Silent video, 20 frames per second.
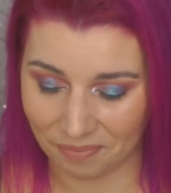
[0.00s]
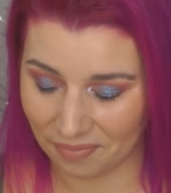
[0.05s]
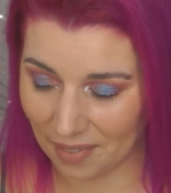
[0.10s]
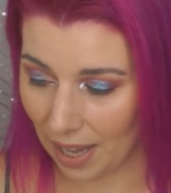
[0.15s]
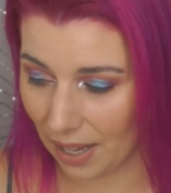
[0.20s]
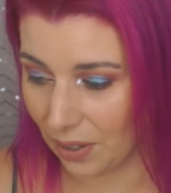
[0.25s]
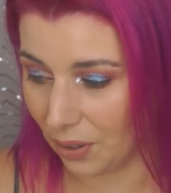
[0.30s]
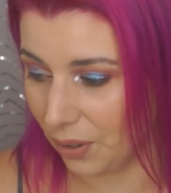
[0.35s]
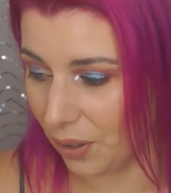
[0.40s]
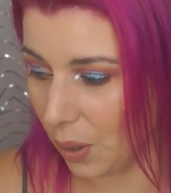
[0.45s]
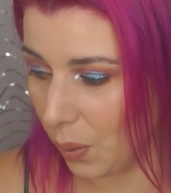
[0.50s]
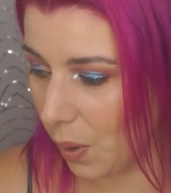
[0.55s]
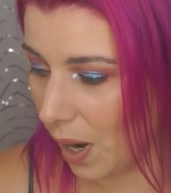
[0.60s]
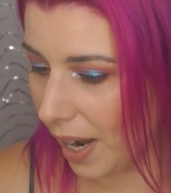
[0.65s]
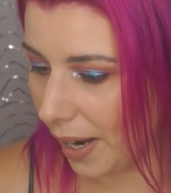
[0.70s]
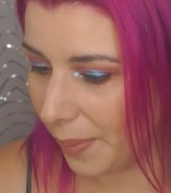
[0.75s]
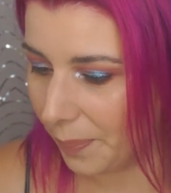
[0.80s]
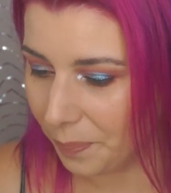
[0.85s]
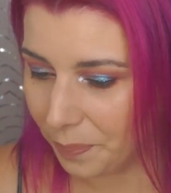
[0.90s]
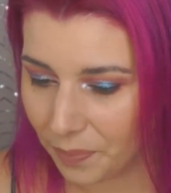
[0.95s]
I don't know
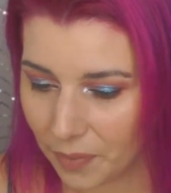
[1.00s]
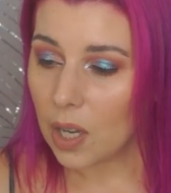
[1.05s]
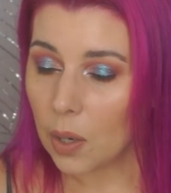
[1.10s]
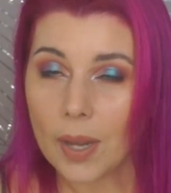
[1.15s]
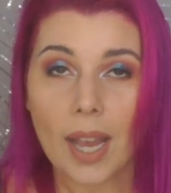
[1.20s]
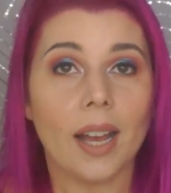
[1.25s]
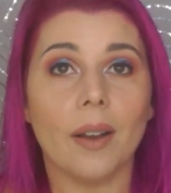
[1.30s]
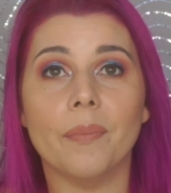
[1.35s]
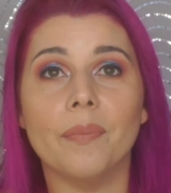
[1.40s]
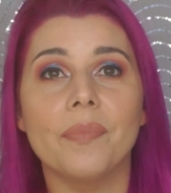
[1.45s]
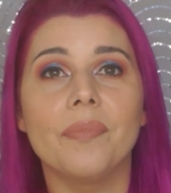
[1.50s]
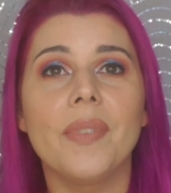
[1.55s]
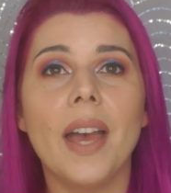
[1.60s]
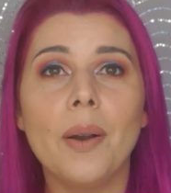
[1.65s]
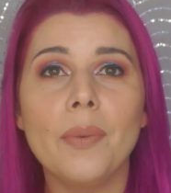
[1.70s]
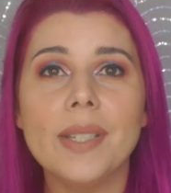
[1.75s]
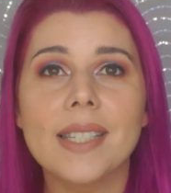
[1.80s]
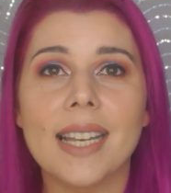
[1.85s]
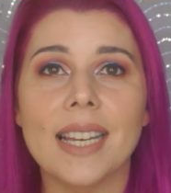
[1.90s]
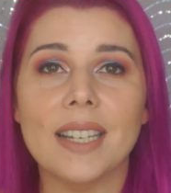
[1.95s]
why. But yeah,
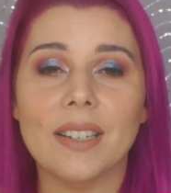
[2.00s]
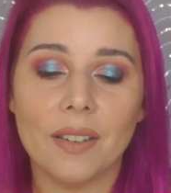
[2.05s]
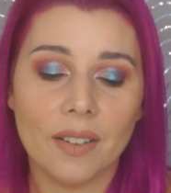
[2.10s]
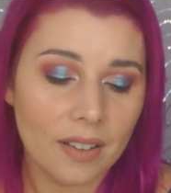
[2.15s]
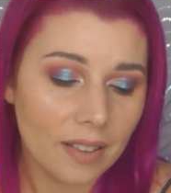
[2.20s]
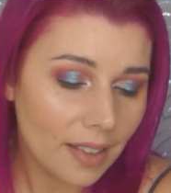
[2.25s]
that was it.